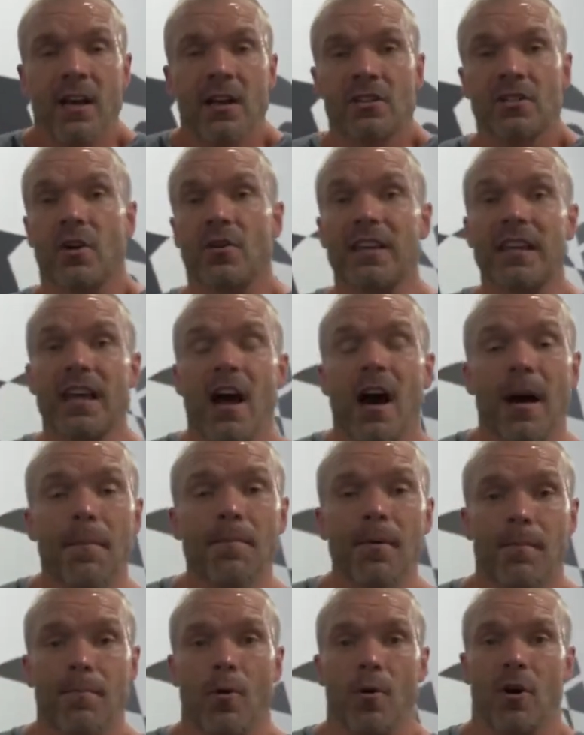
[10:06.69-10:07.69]
So the
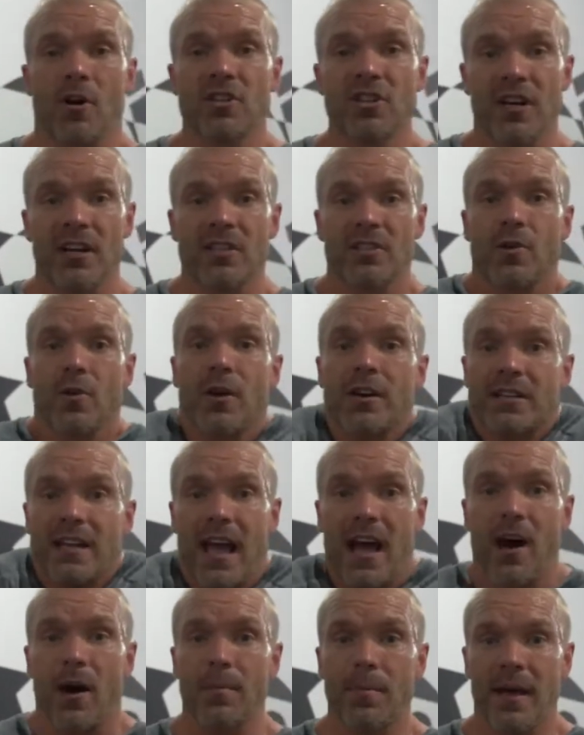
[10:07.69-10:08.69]
upper portion is going to
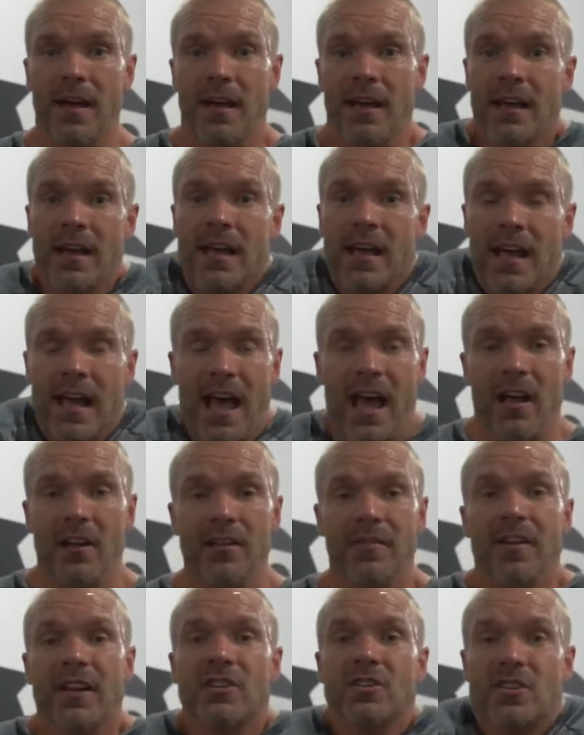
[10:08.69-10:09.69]
help
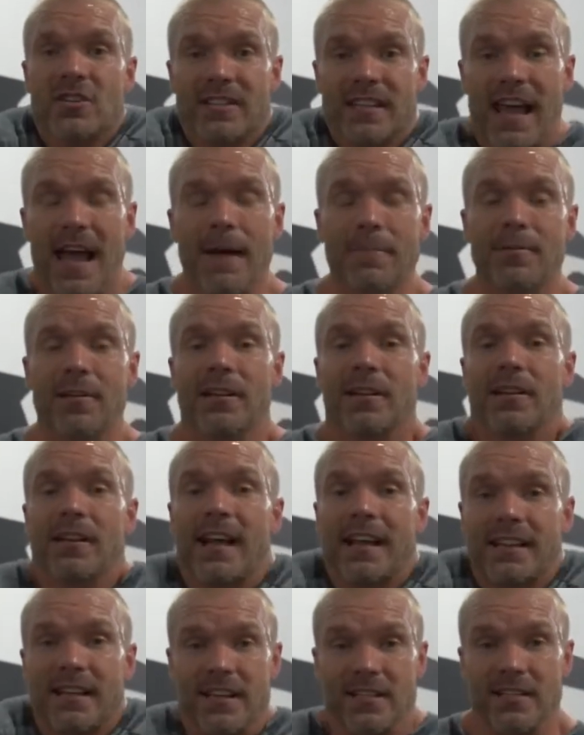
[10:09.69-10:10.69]
elevate your scapula
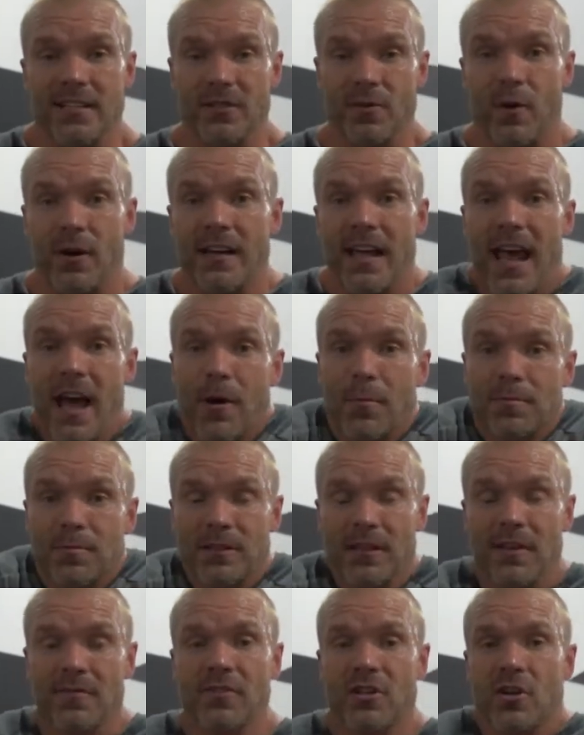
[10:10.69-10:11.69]
like this. It's going to help
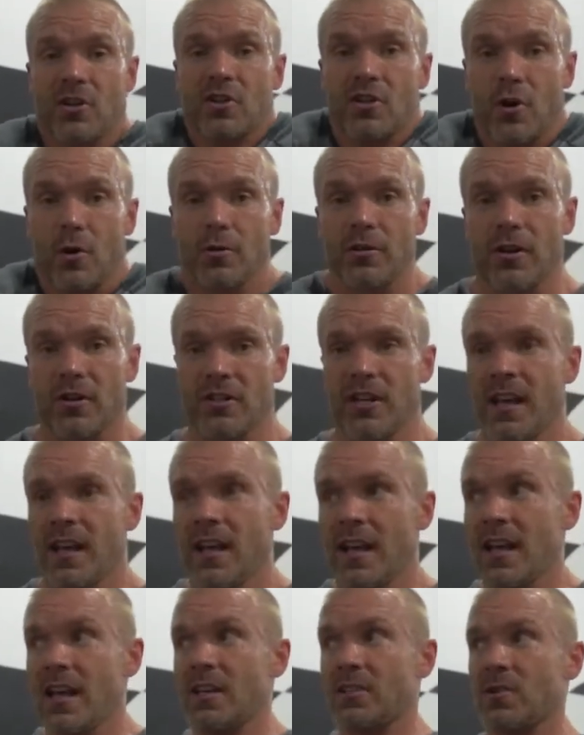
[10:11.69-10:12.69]
lift your shoulders.
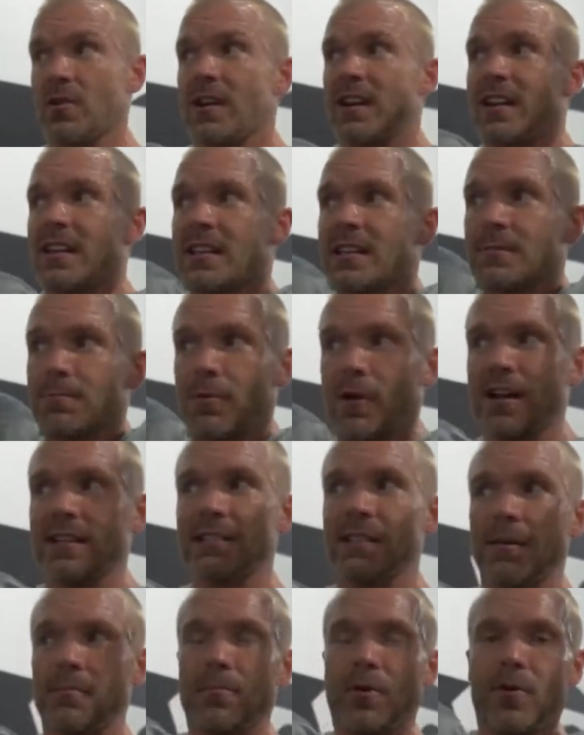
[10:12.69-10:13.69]
So any of these
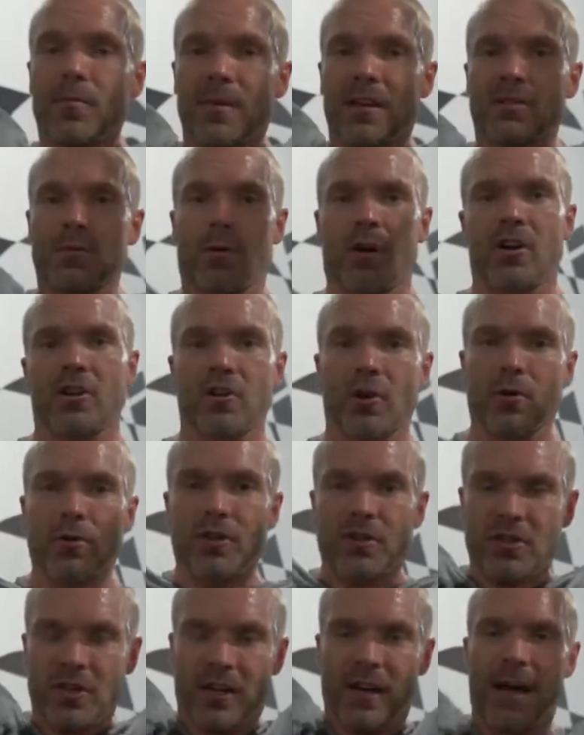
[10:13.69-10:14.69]
pressing movements where our
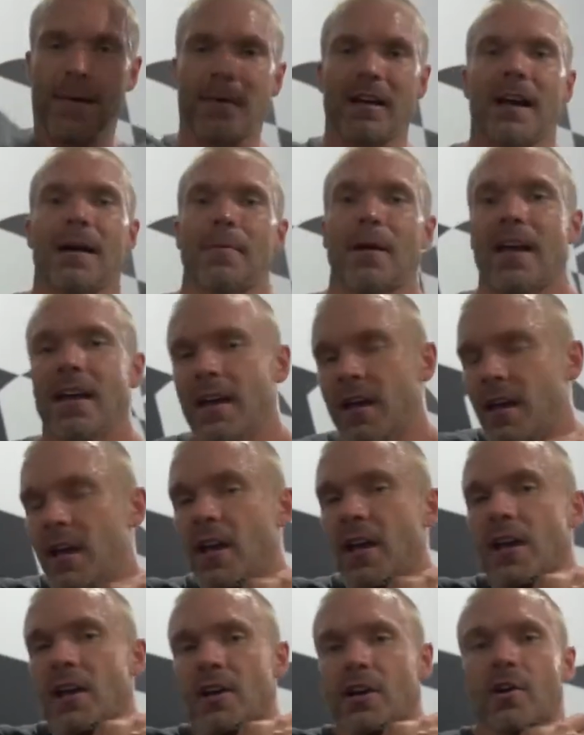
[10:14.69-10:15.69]
shoulders are coming up,
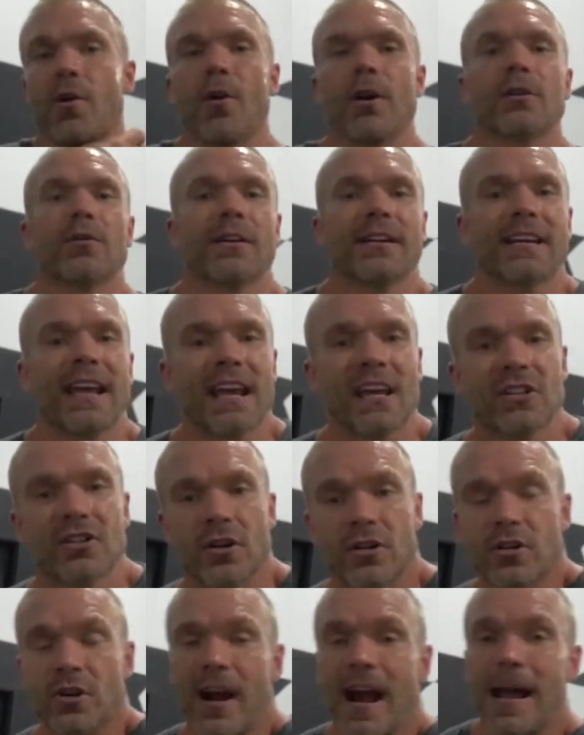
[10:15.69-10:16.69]
you're going to engage
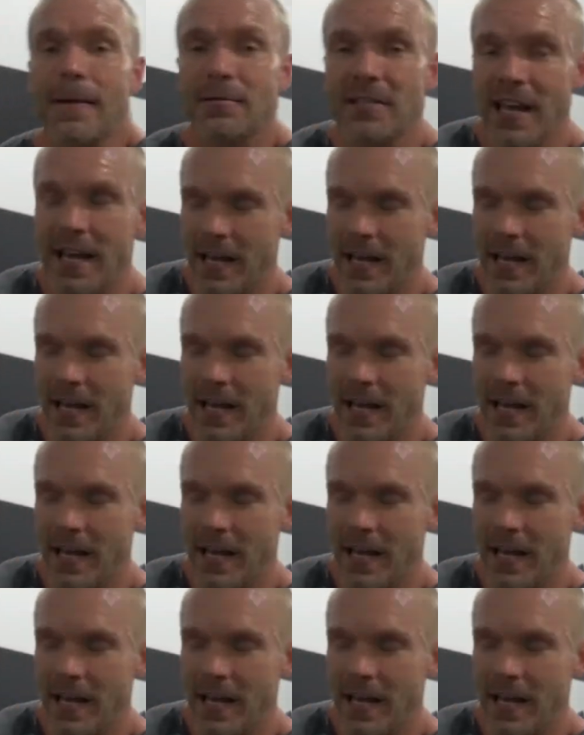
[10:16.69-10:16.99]
your traps.